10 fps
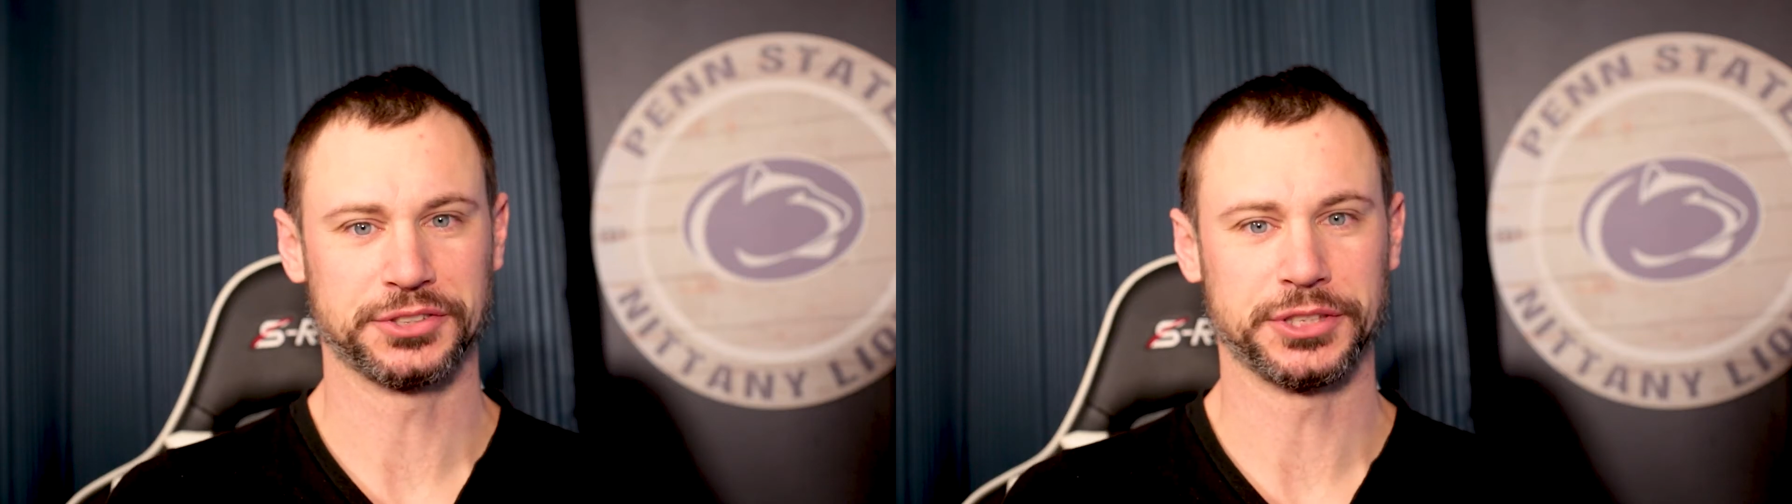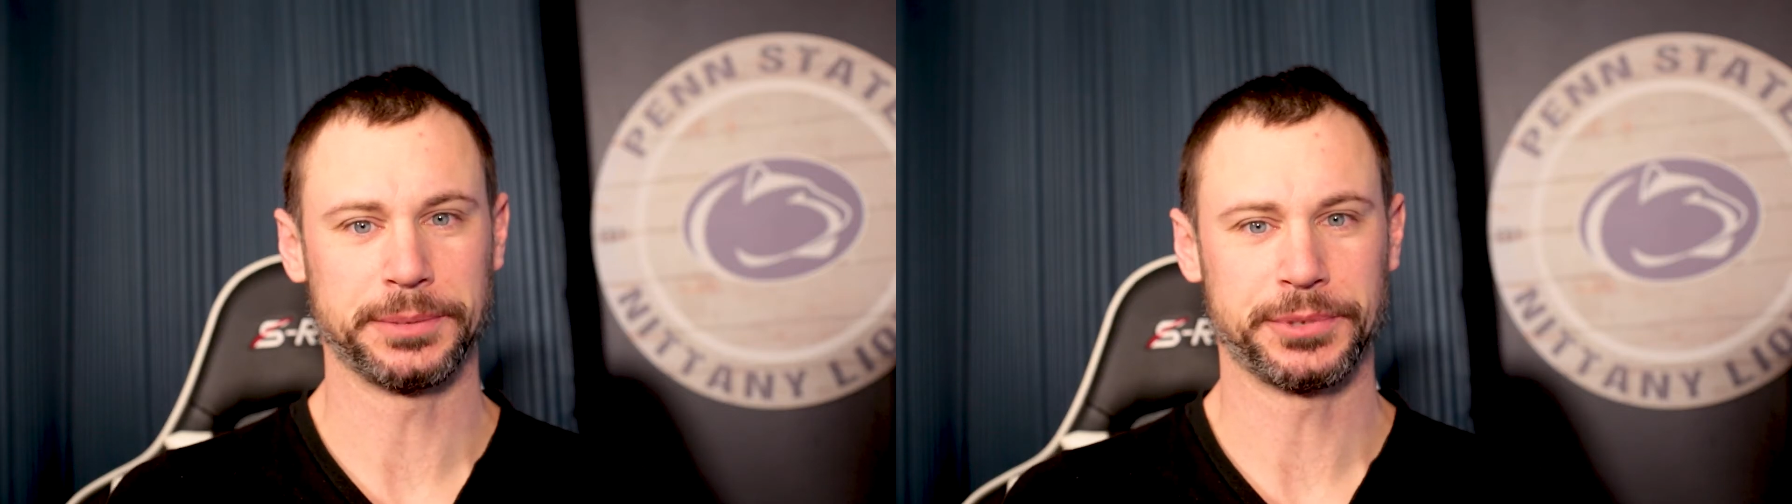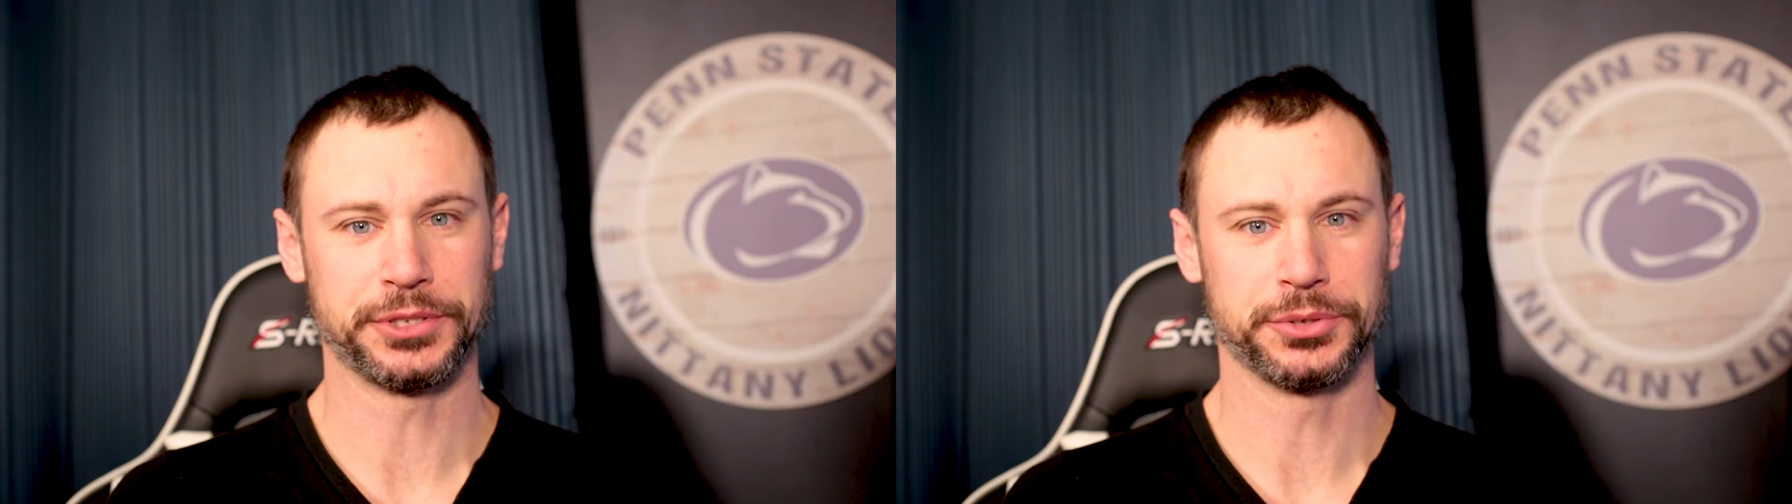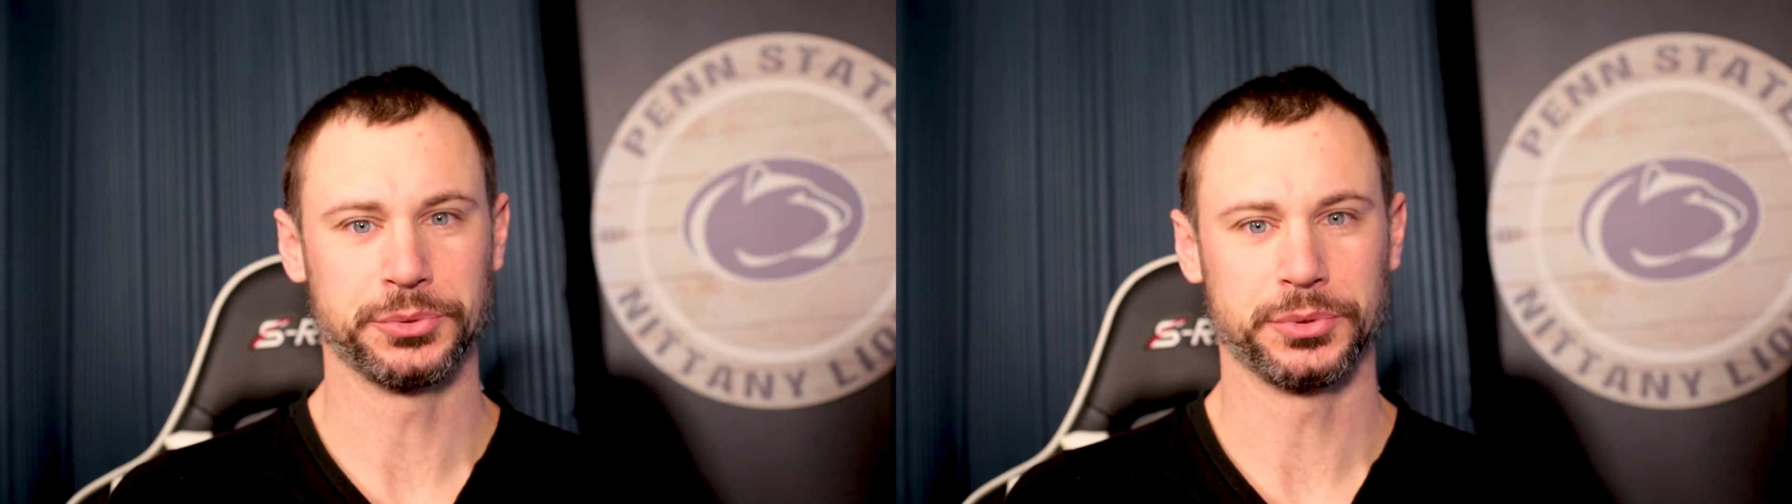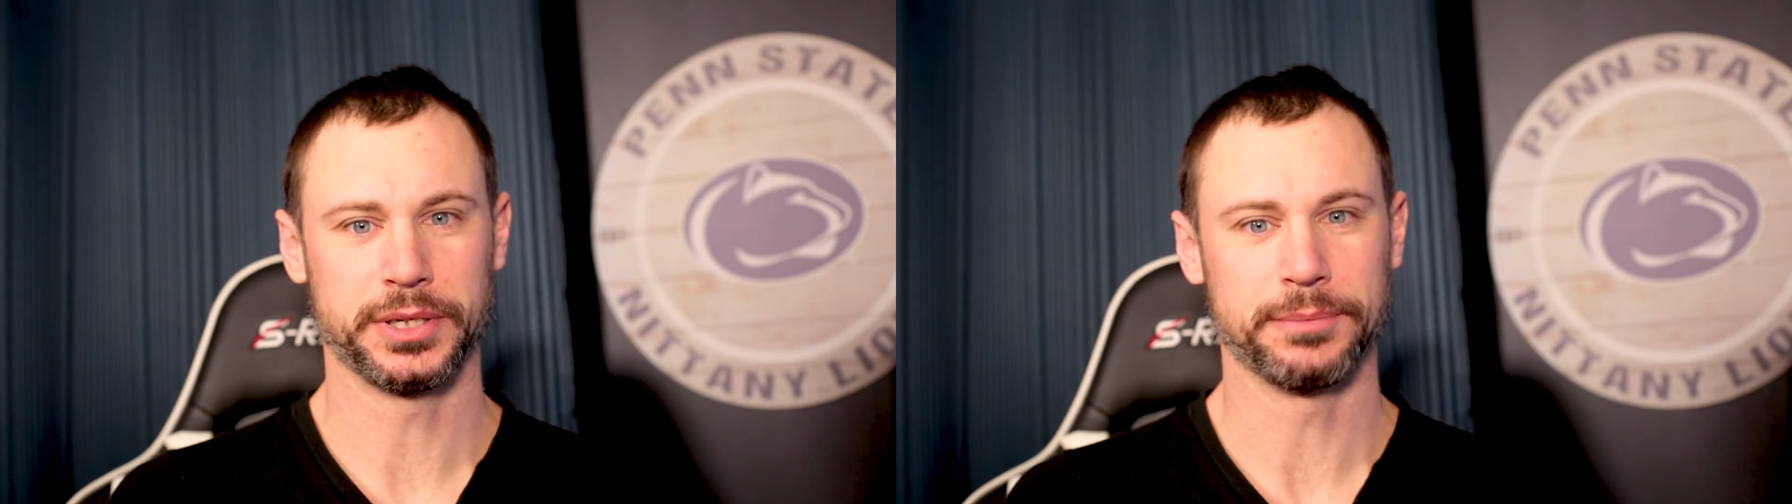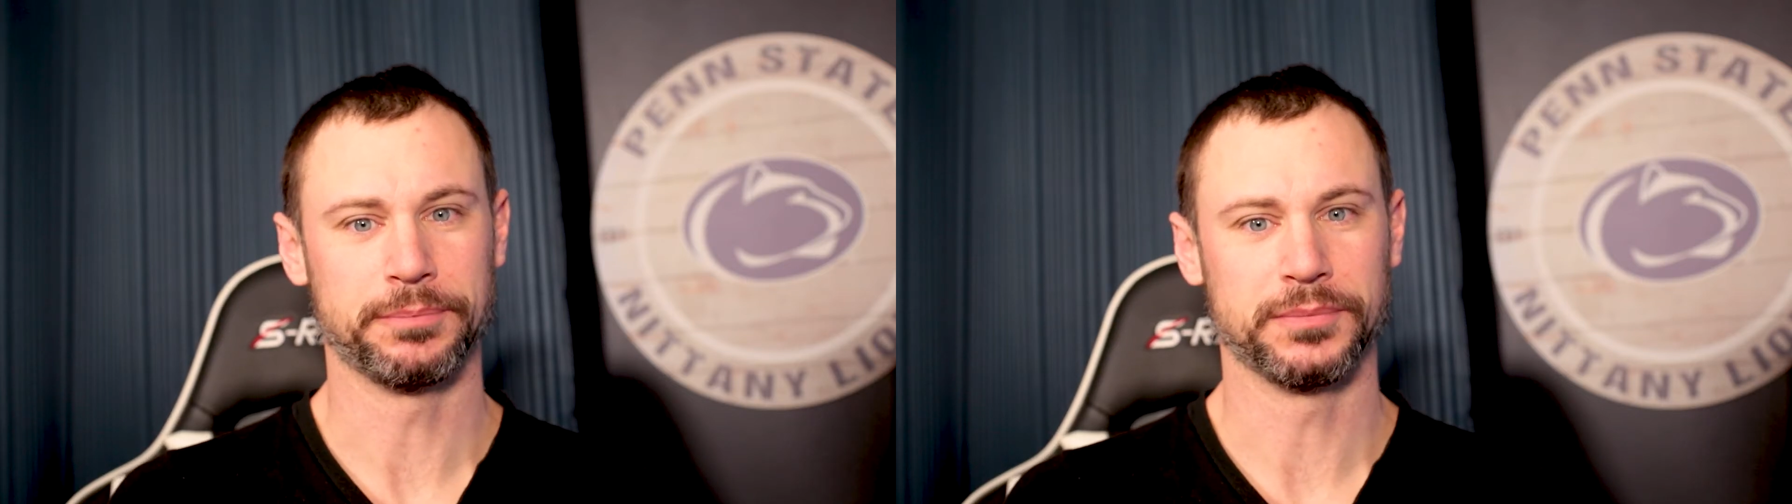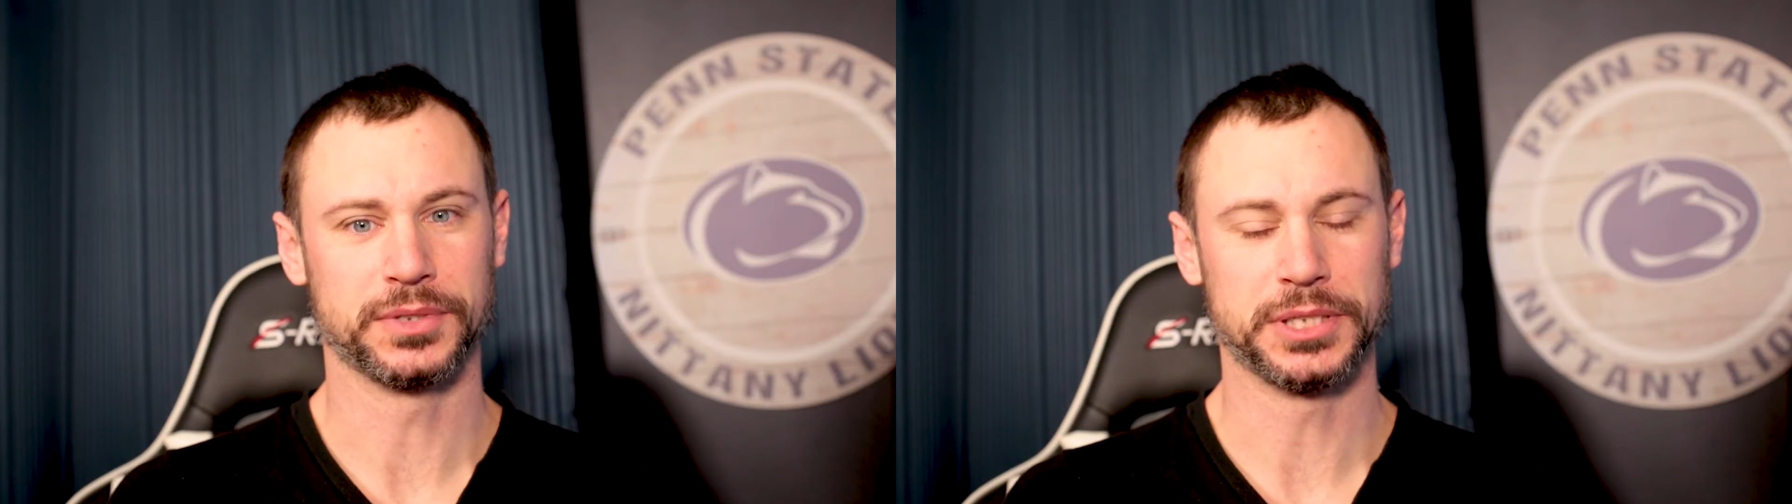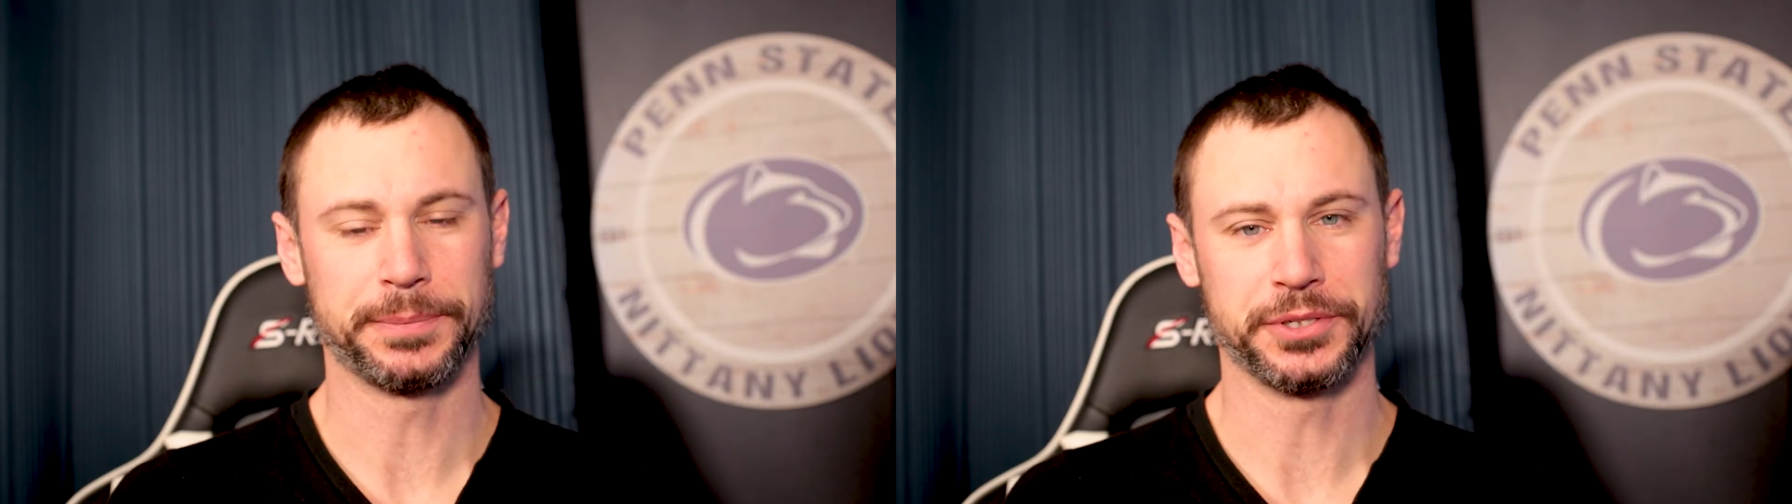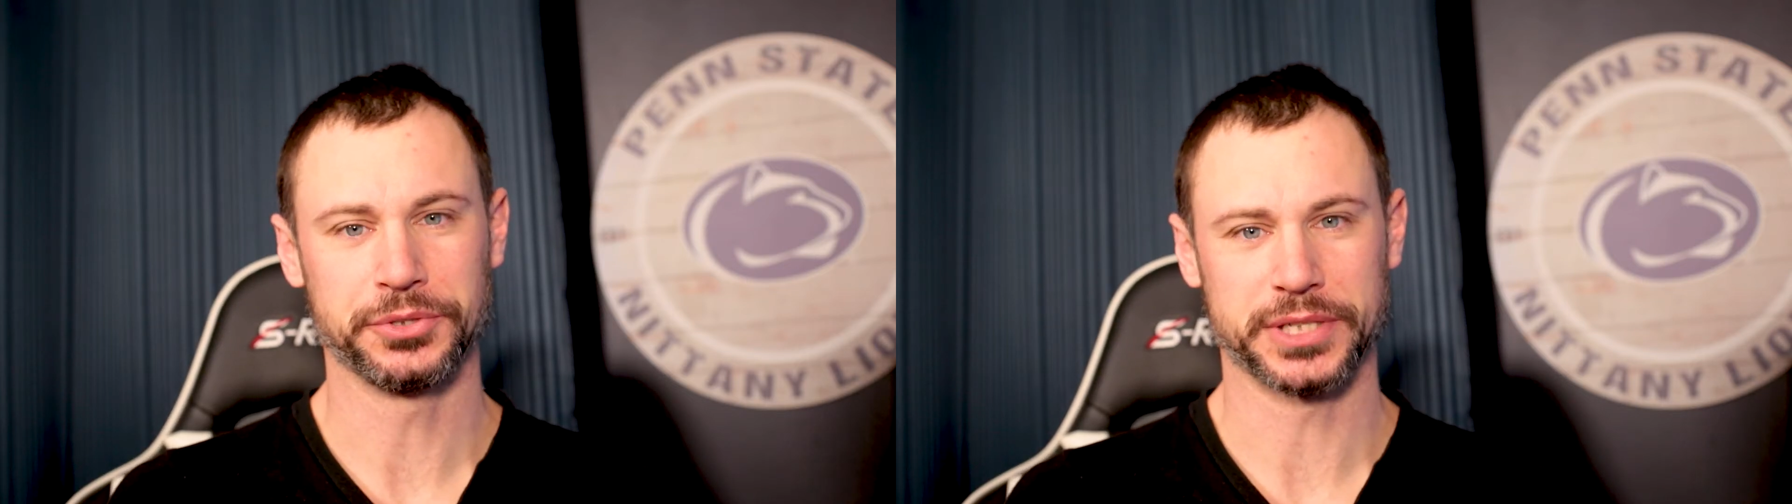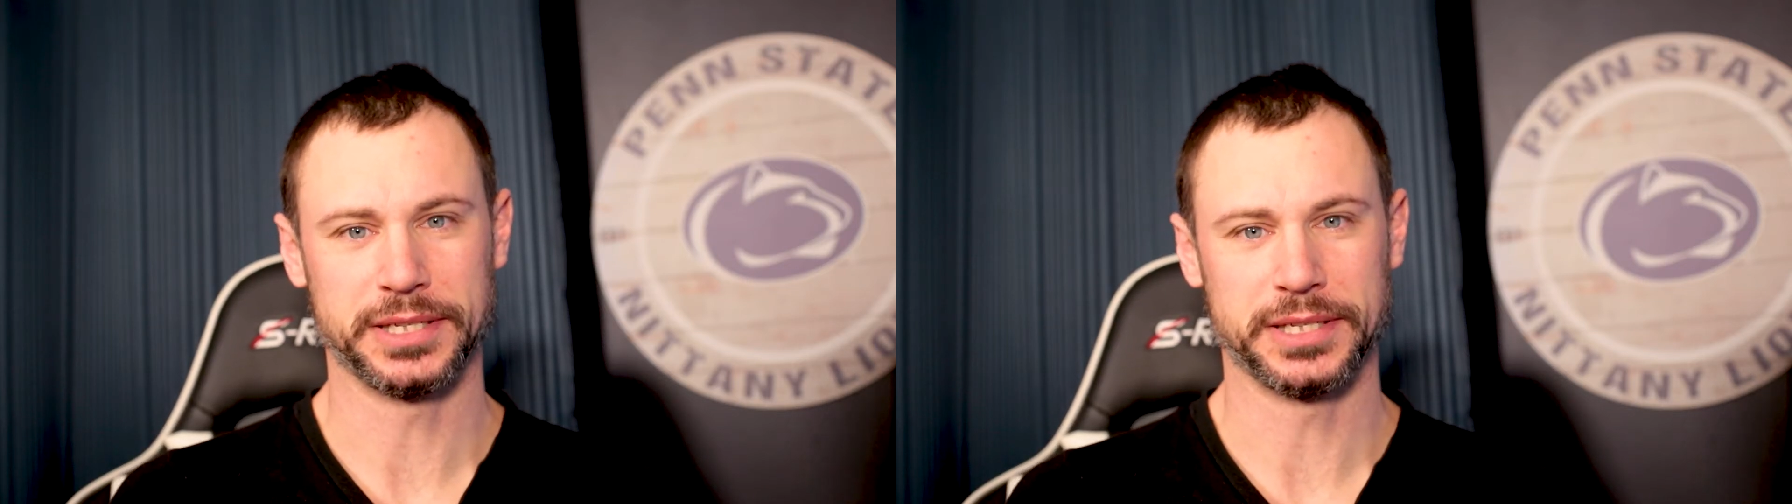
GPUs